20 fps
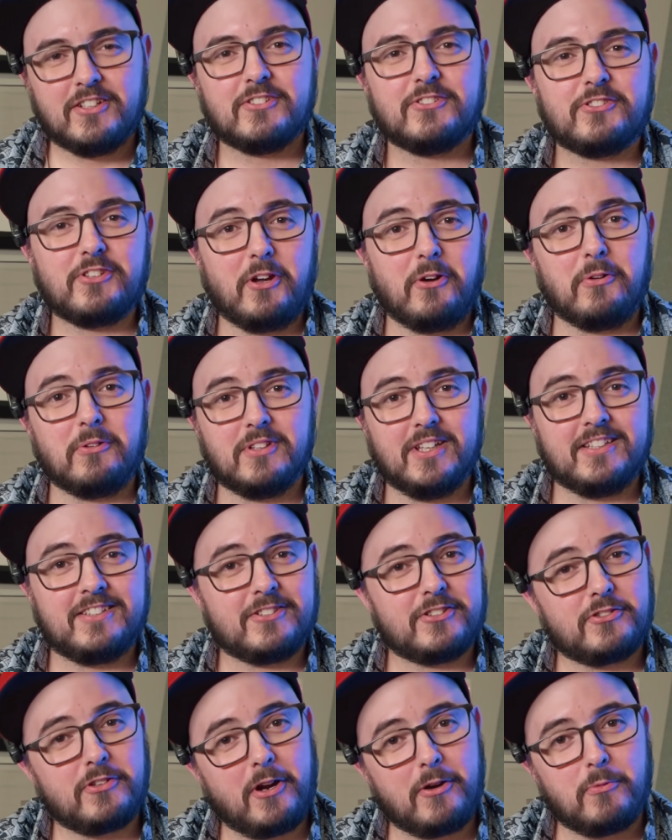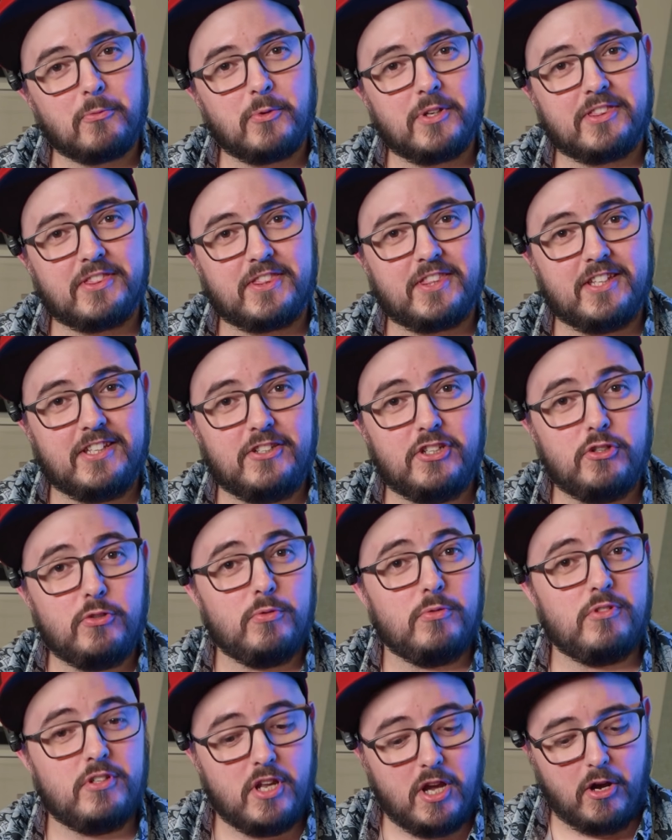So let's start with the
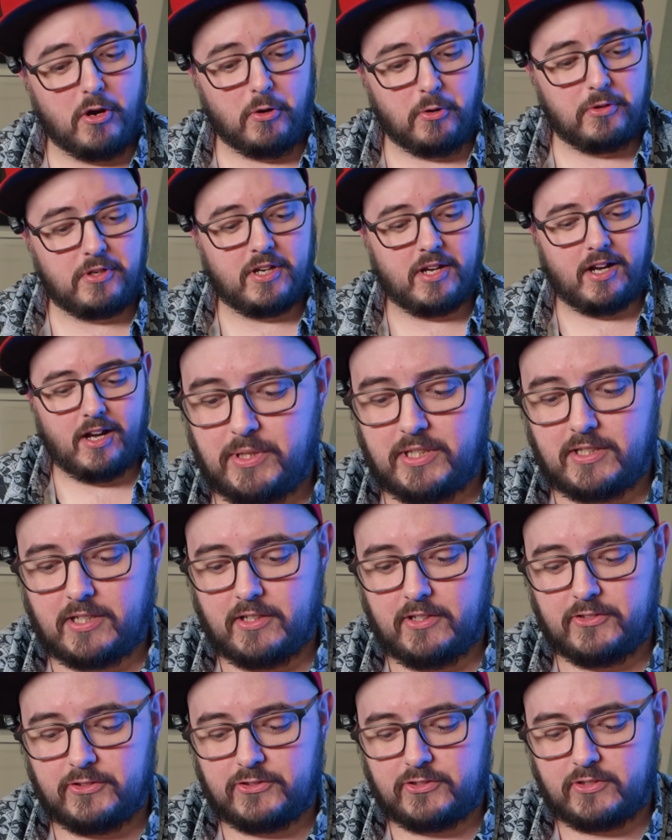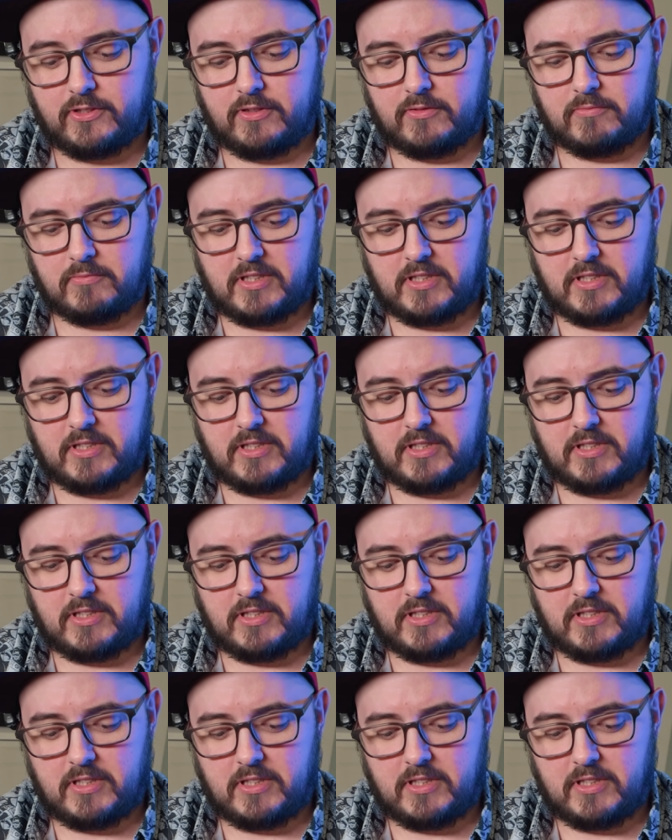new Node because